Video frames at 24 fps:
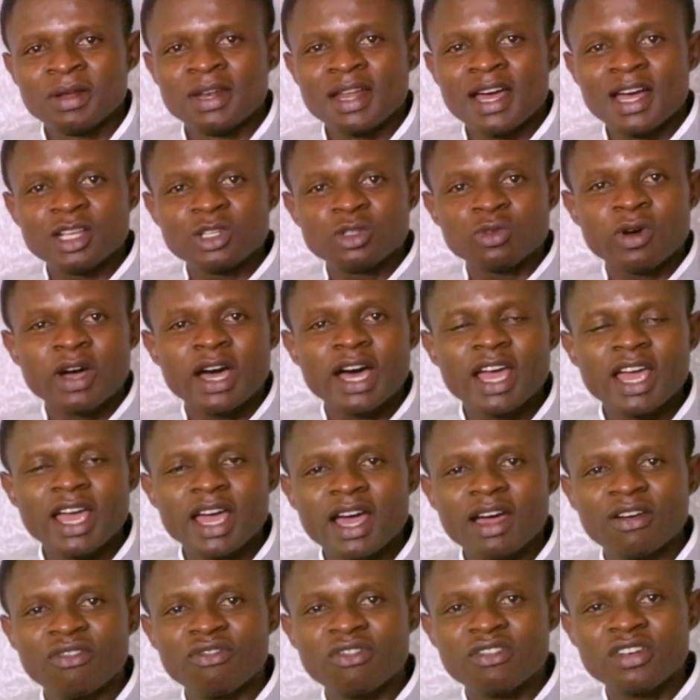That's why
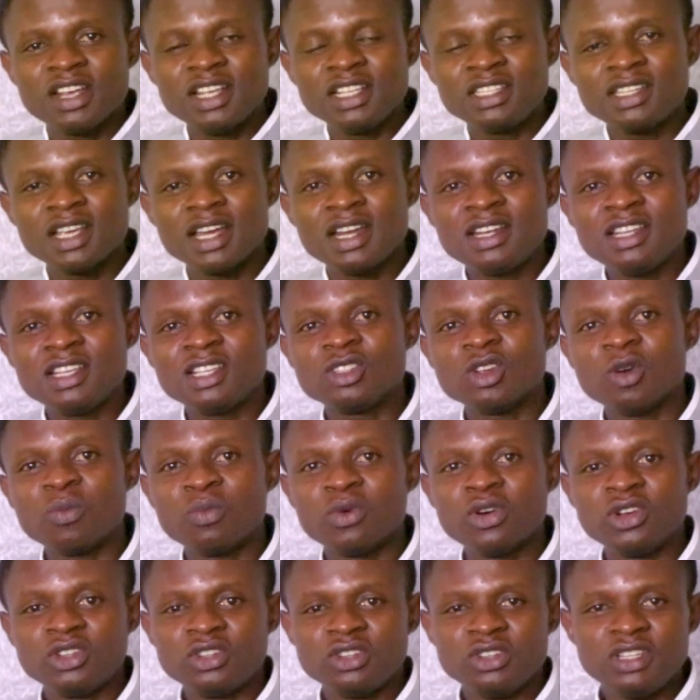I've created this
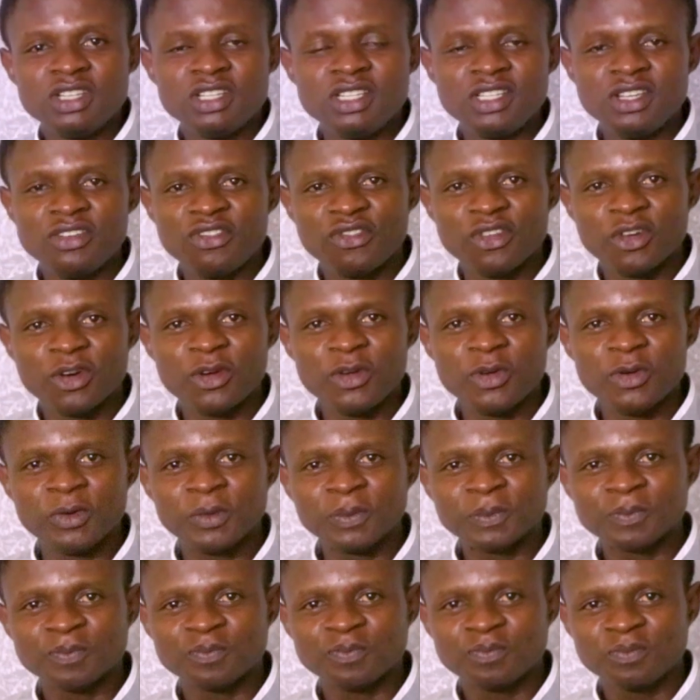opportunity for
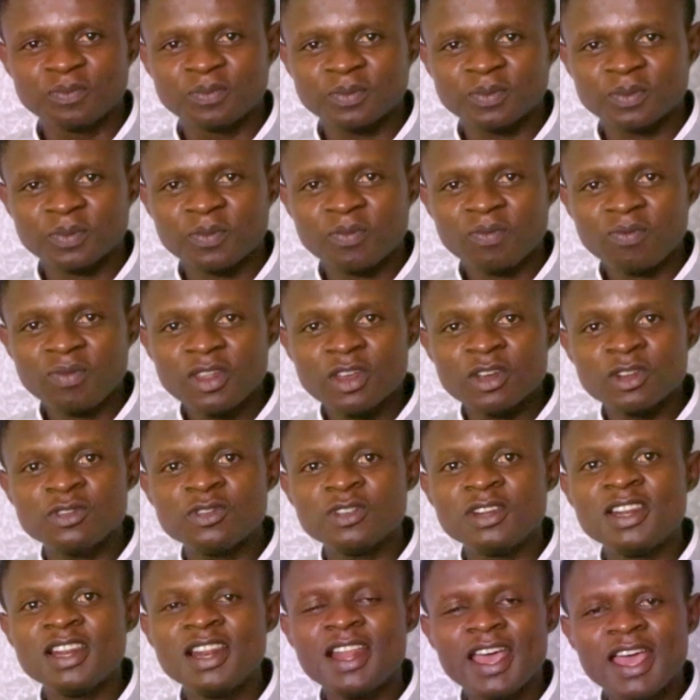you
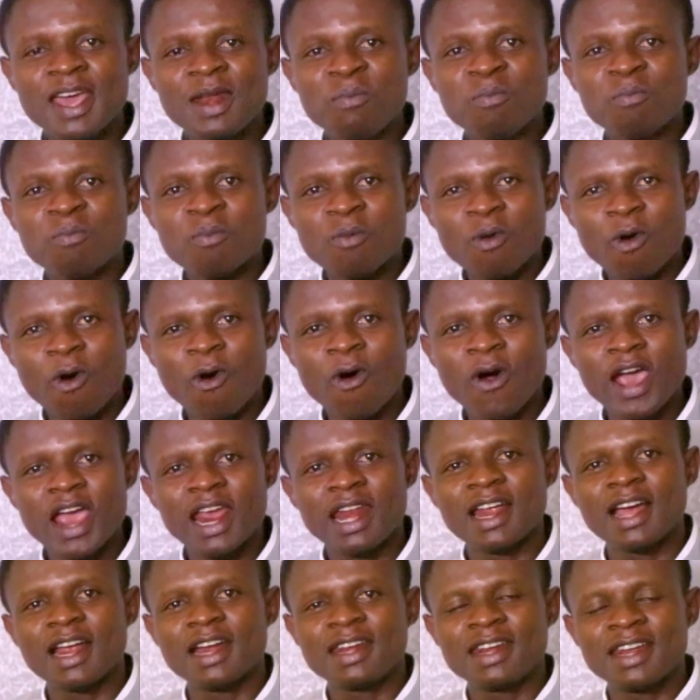to learn more
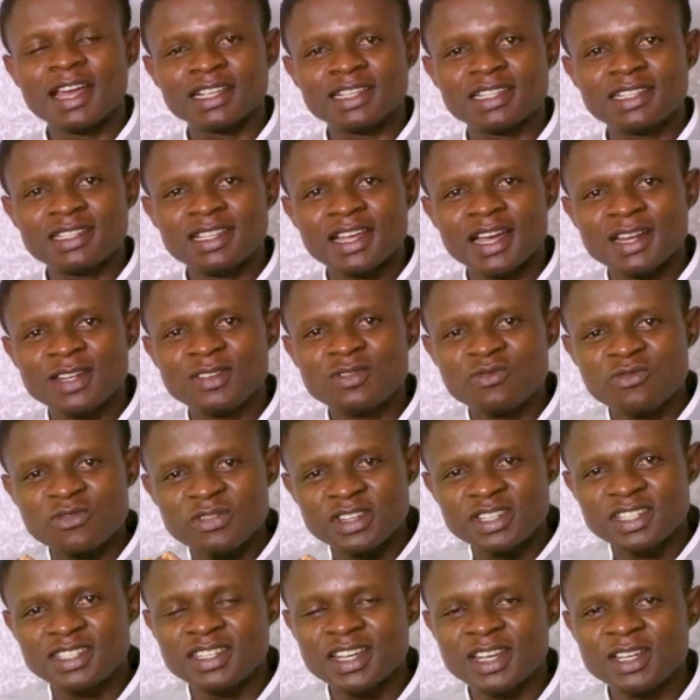and understand
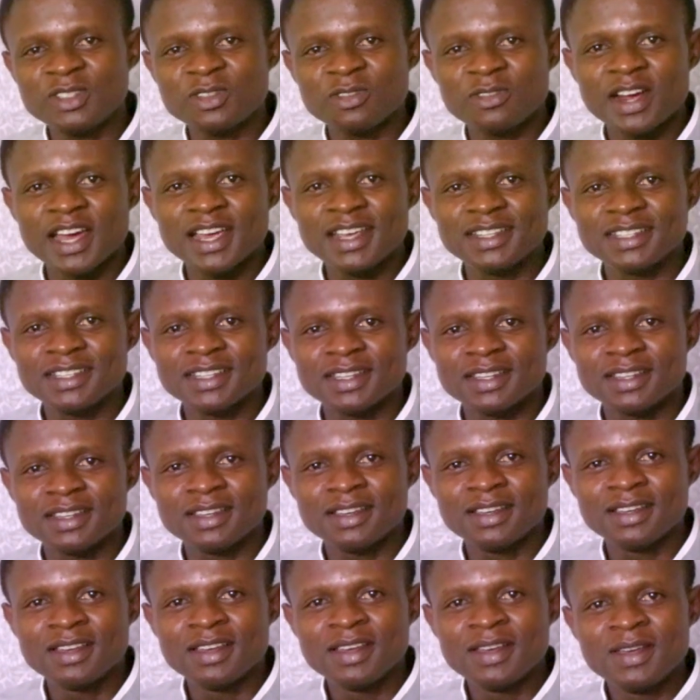research writing,
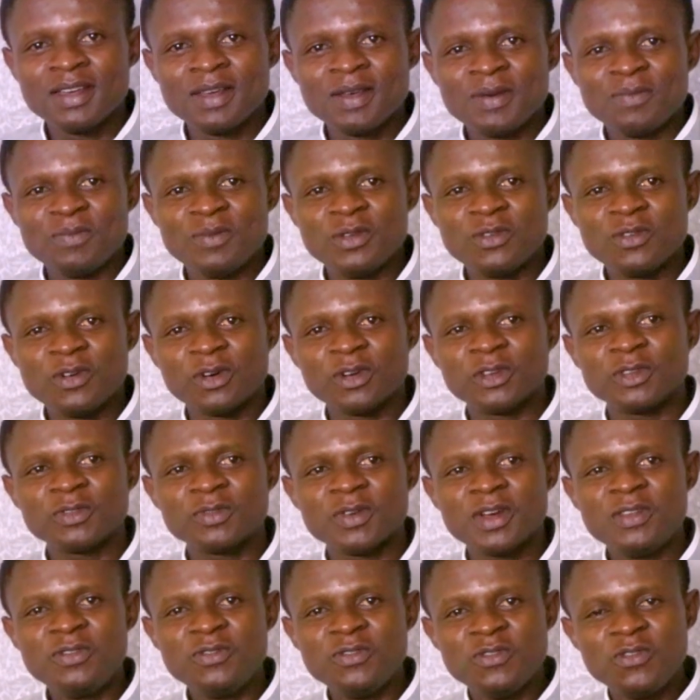
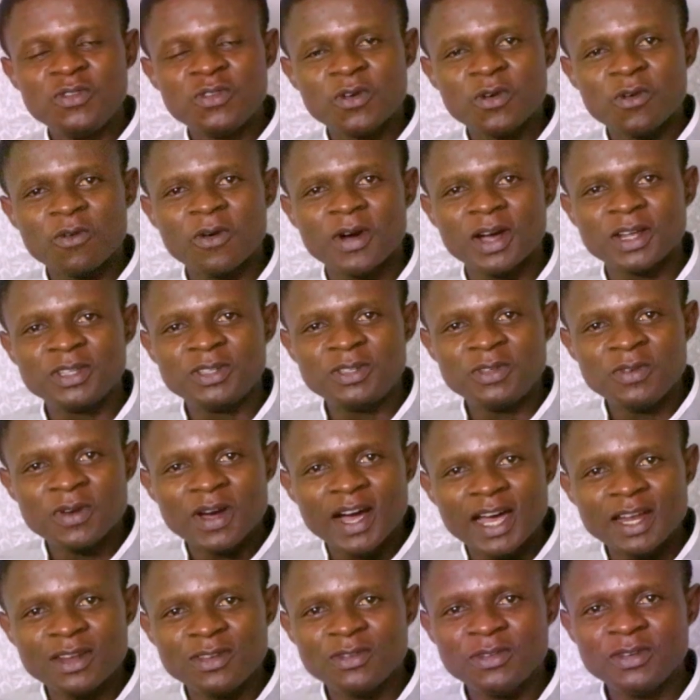because when you know what
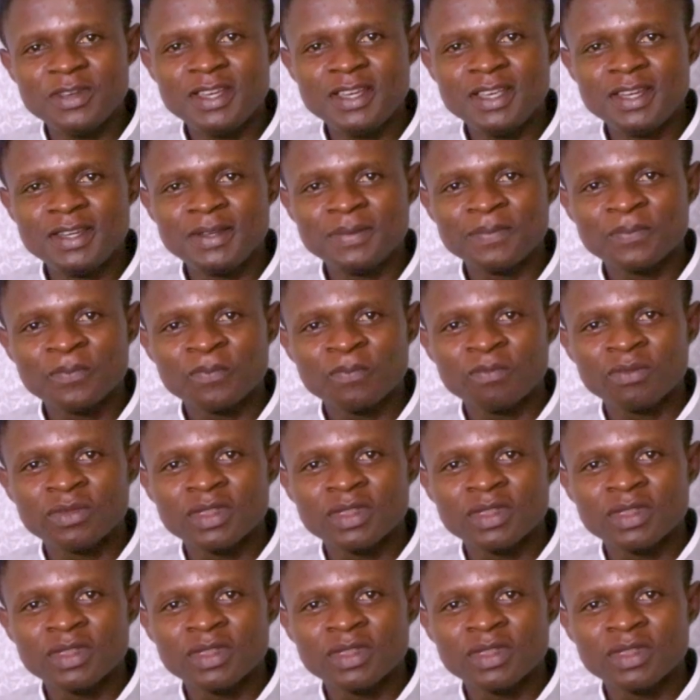you are doing,